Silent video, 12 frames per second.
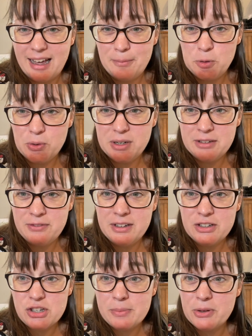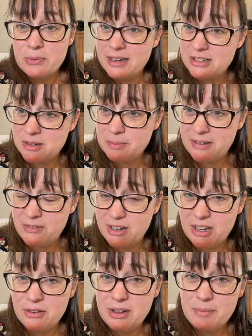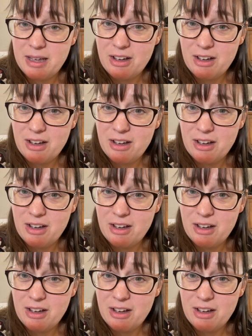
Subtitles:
I'm going to finish up the rest of my video in my